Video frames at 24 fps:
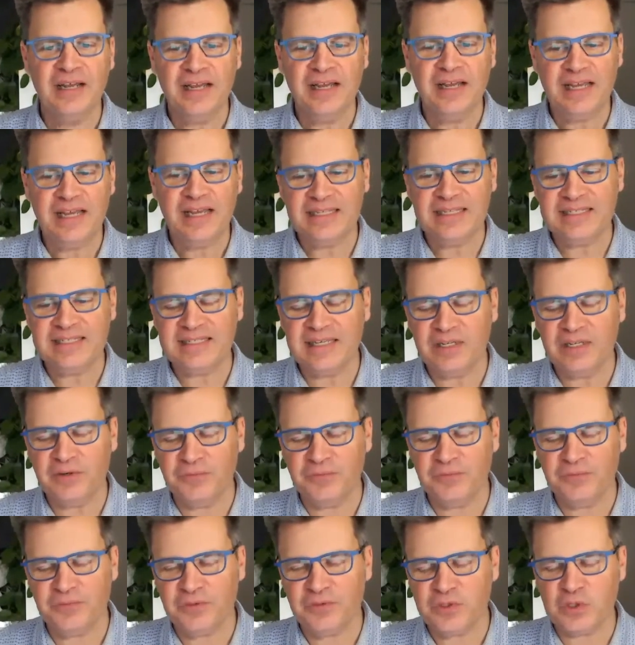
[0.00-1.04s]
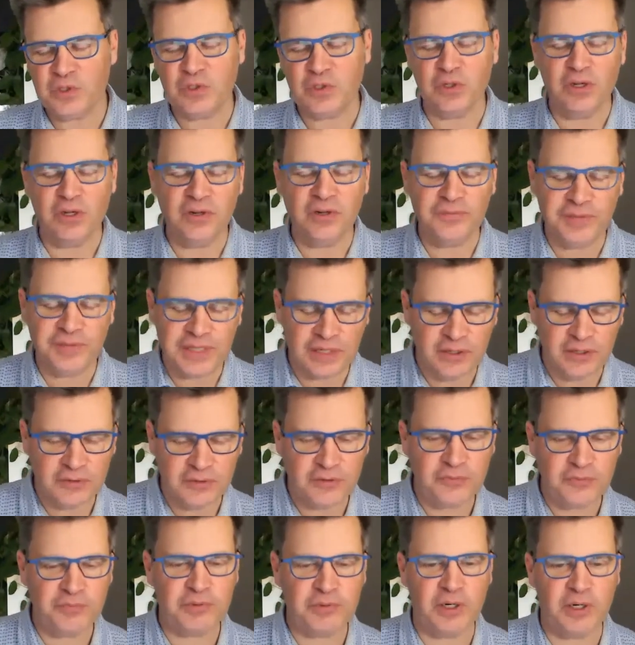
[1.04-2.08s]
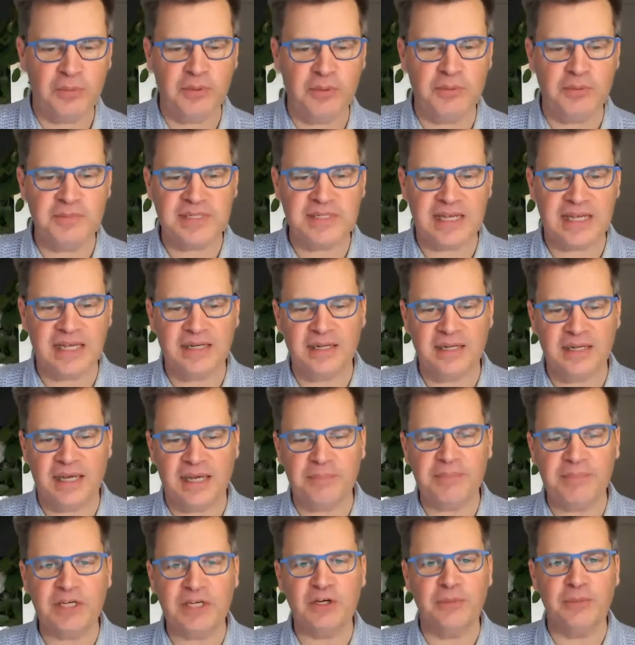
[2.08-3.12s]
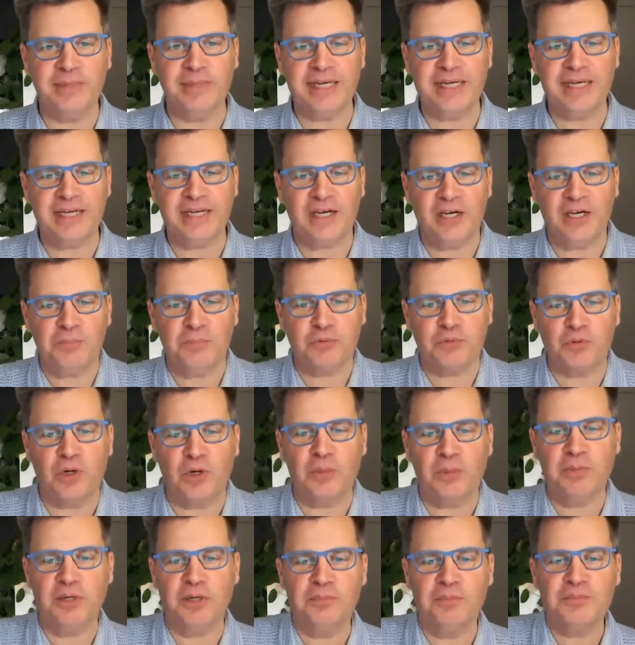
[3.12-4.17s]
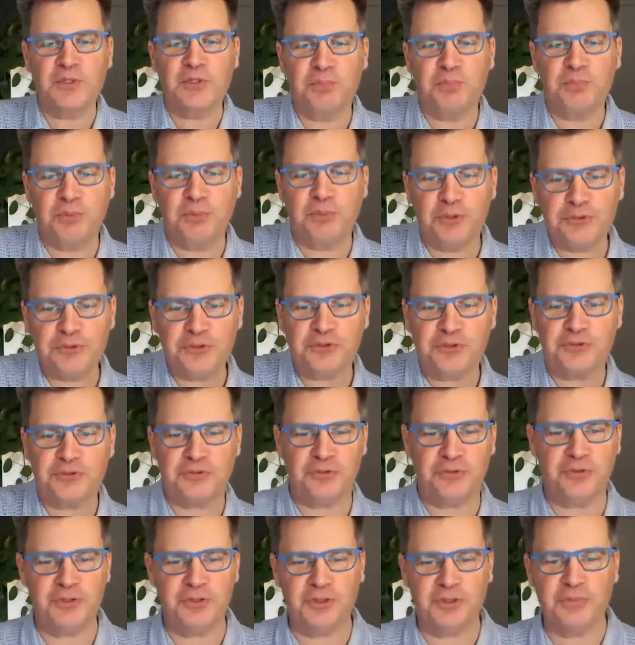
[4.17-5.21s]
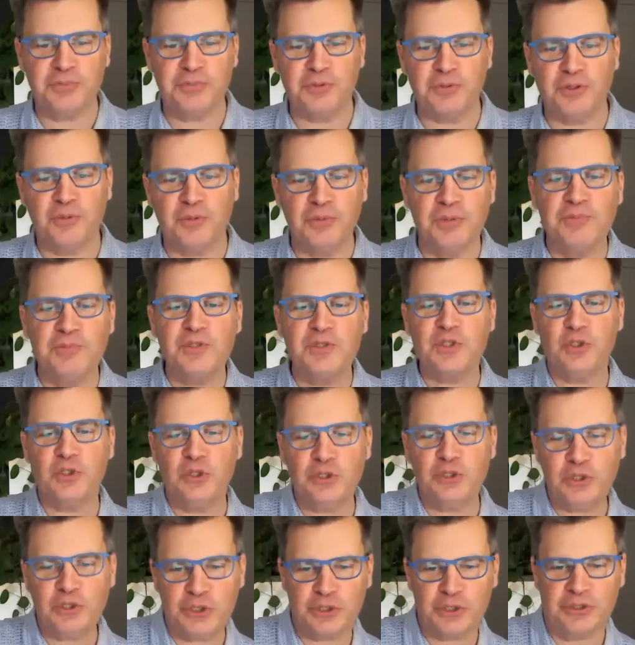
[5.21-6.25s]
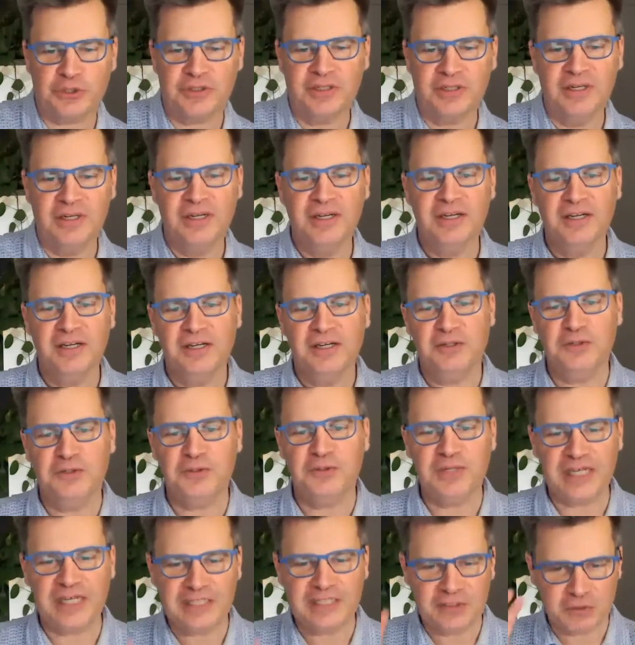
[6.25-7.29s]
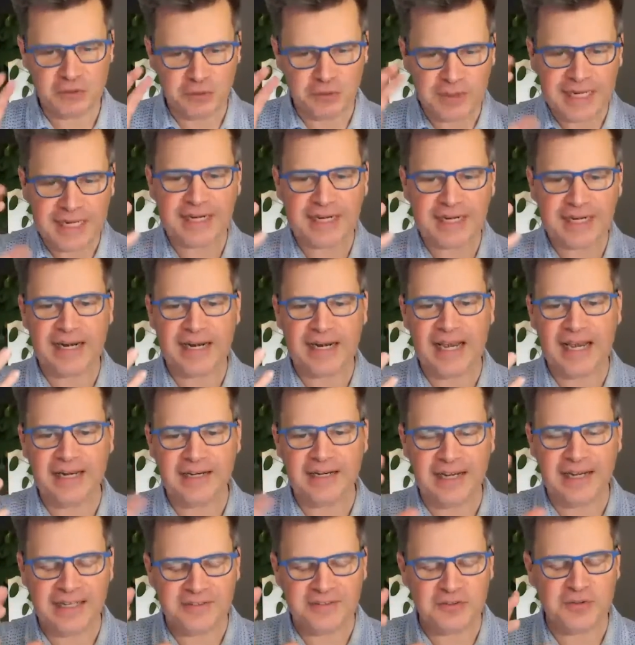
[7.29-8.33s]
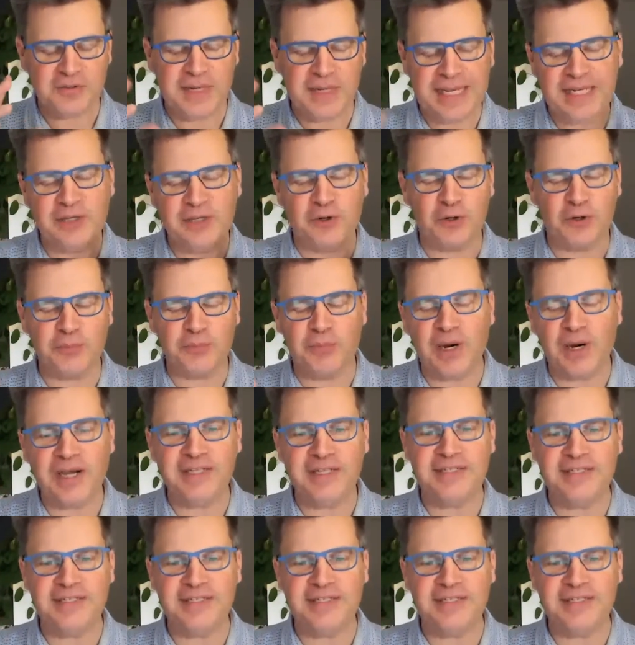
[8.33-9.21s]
instead of solving a lot of problems and becoming a problem spotter or a problem searcher, you can trigger and train your mind